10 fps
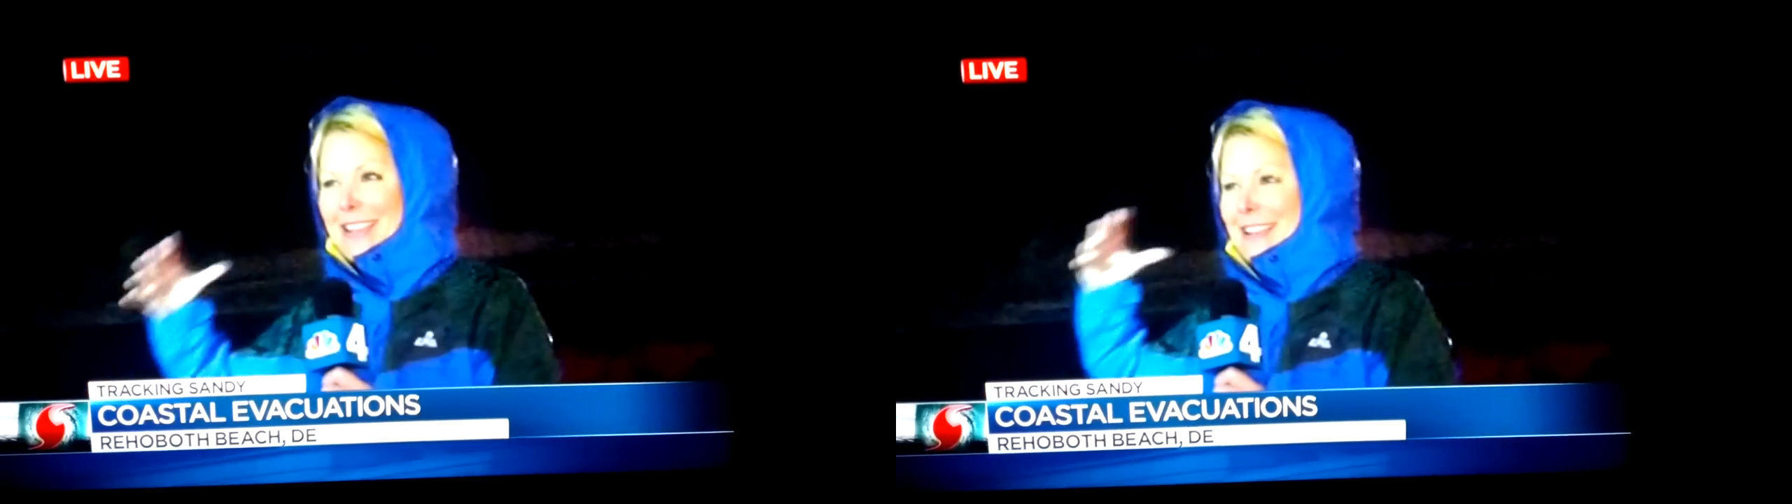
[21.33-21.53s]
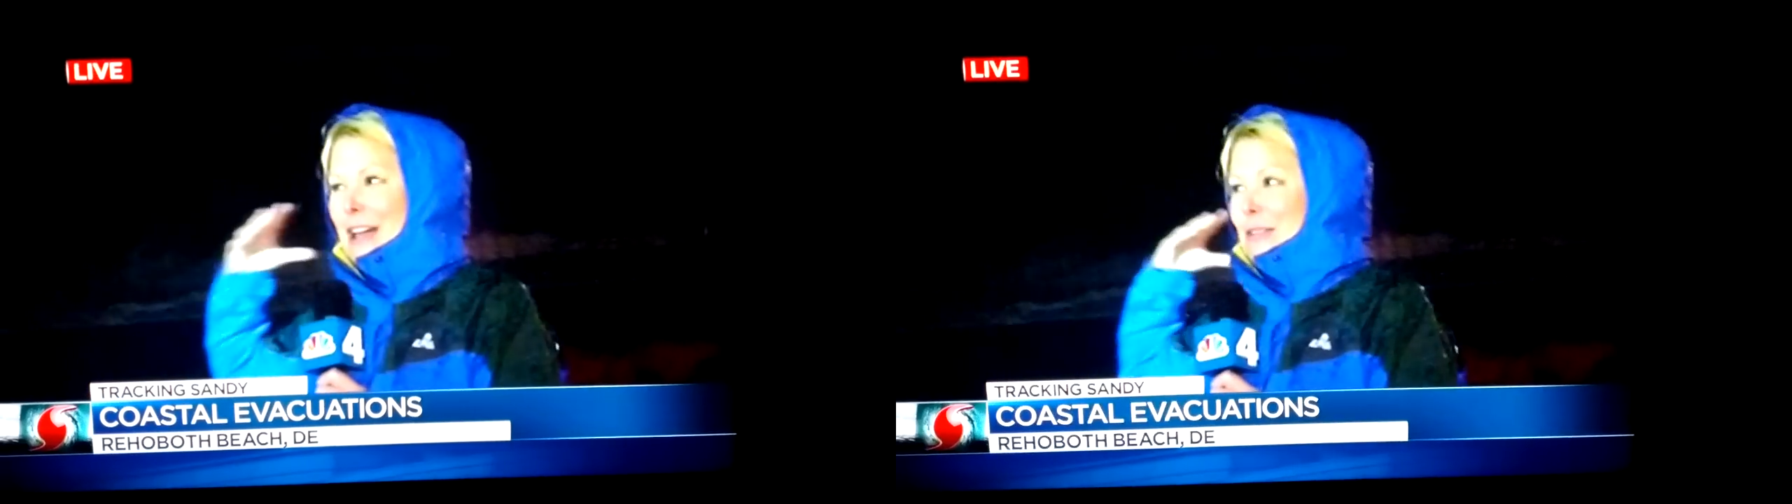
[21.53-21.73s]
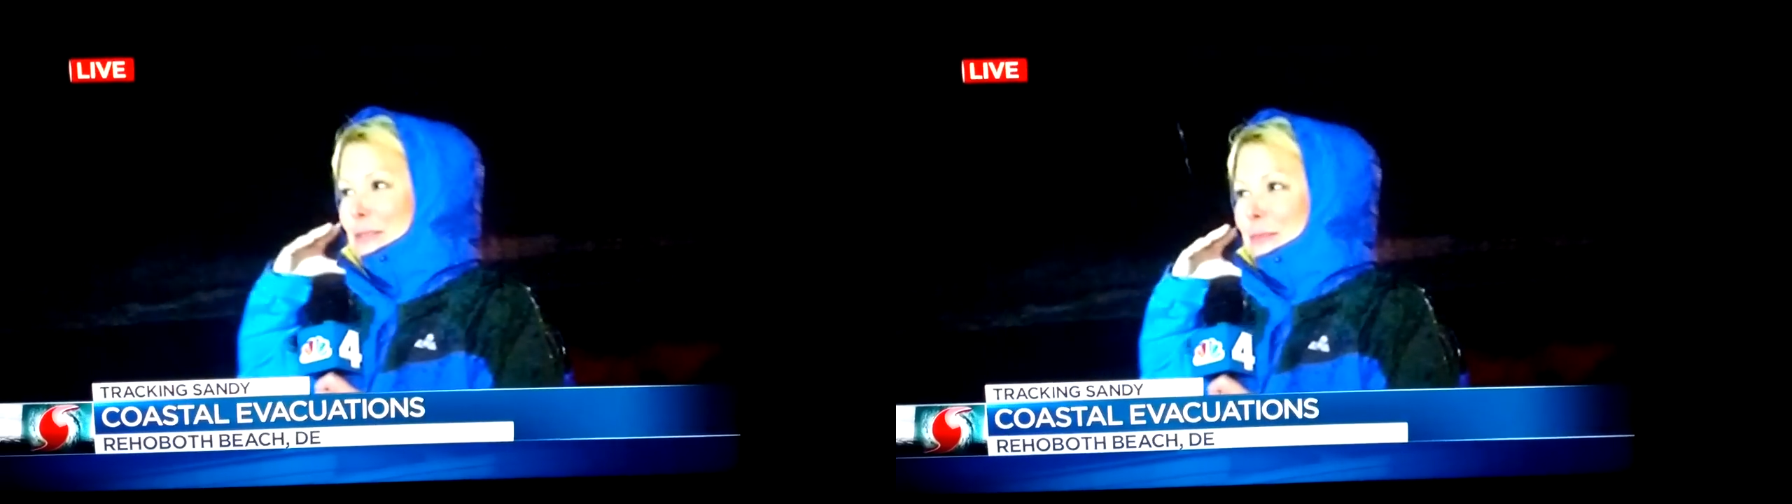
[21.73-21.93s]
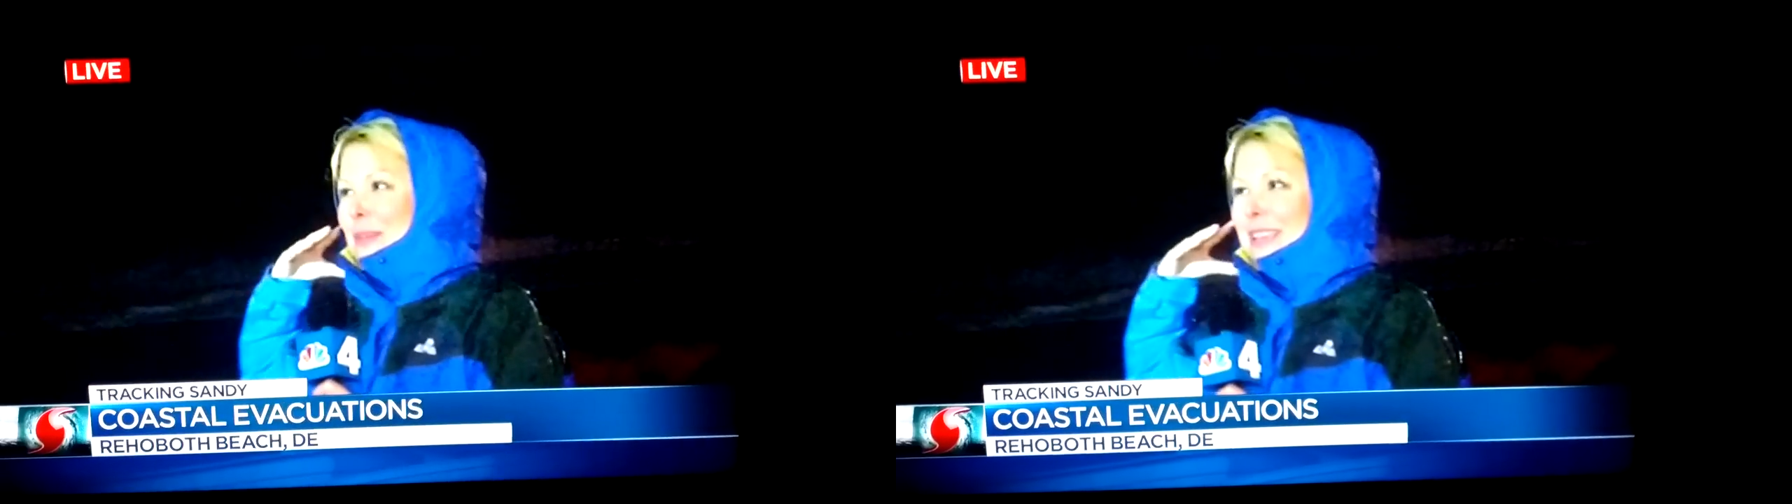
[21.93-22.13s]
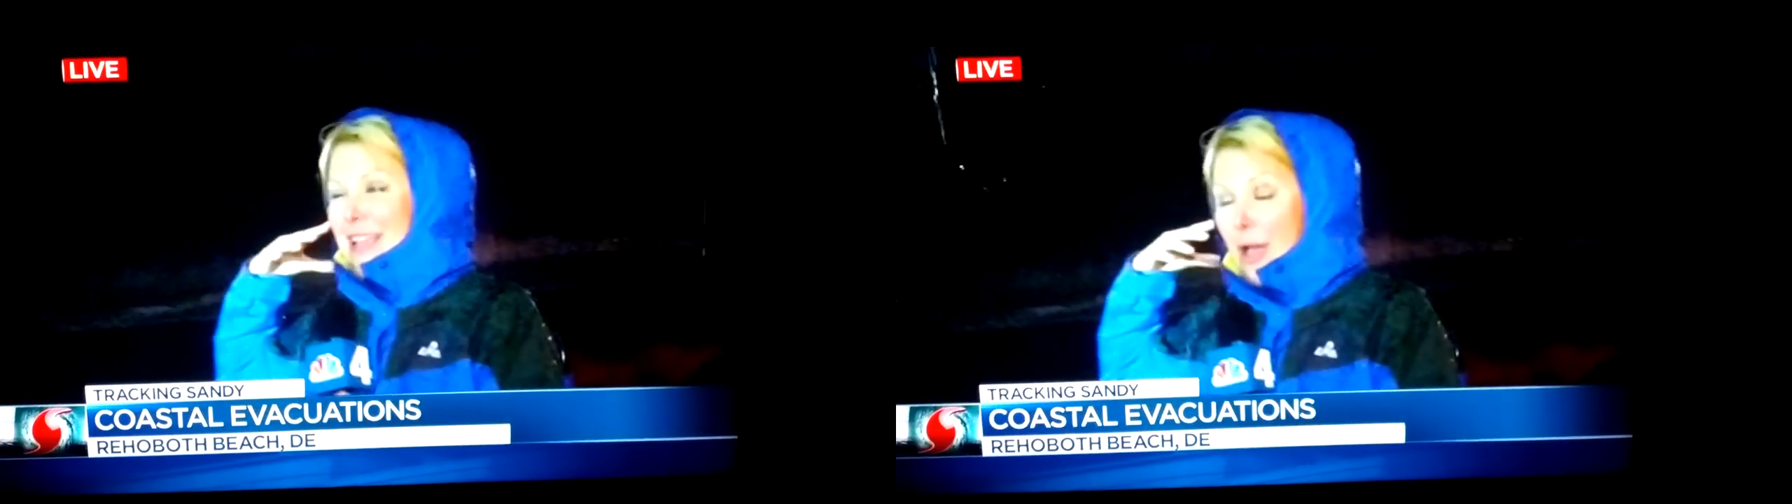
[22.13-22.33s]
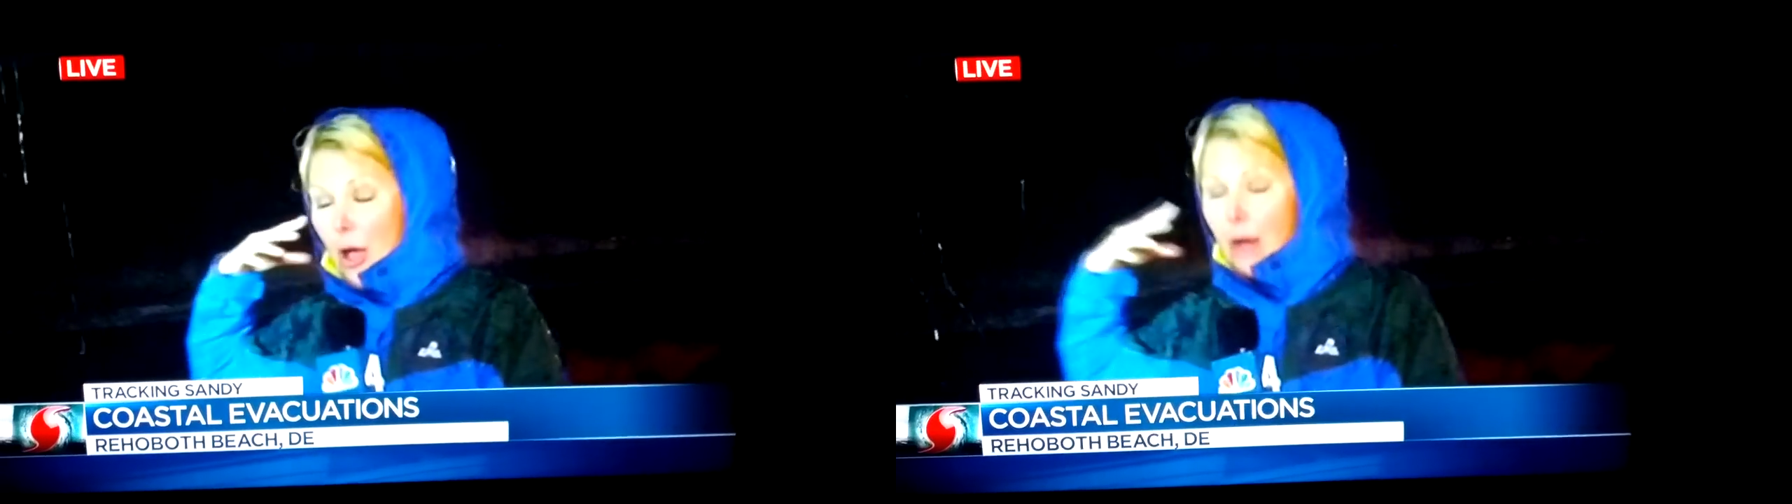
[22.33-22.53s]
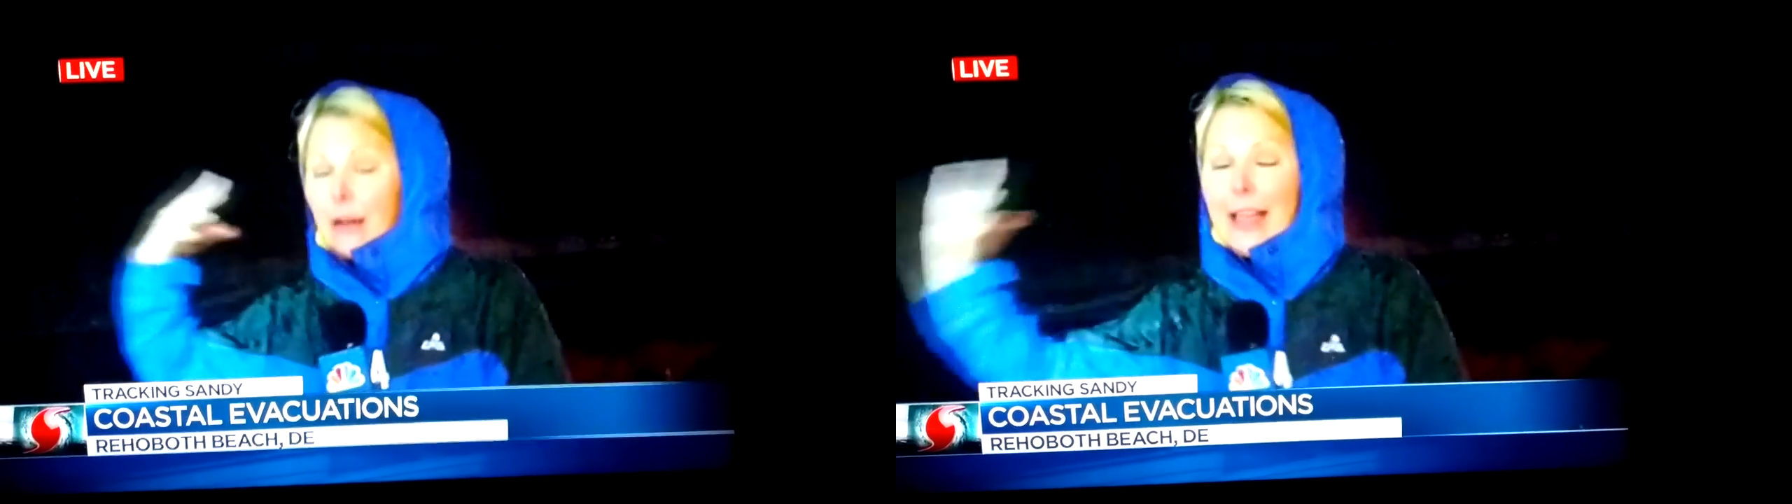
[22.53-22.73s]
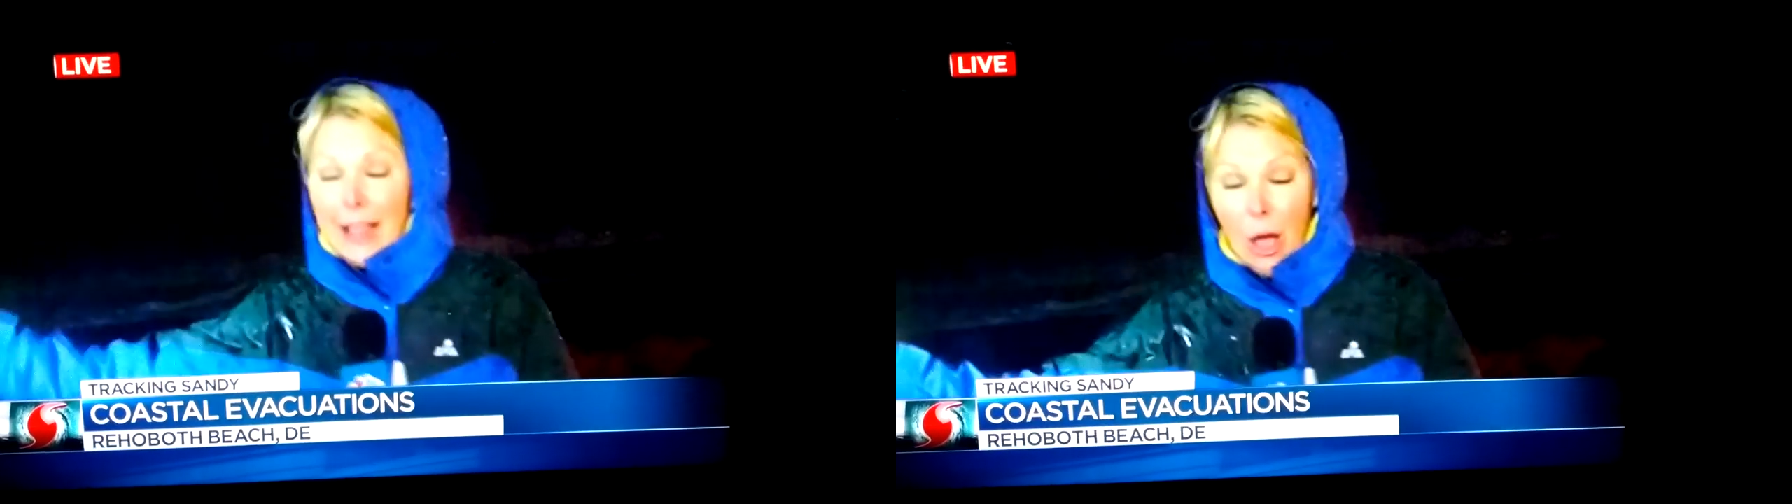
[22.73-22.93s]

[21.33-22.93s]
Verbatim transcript: another big, like,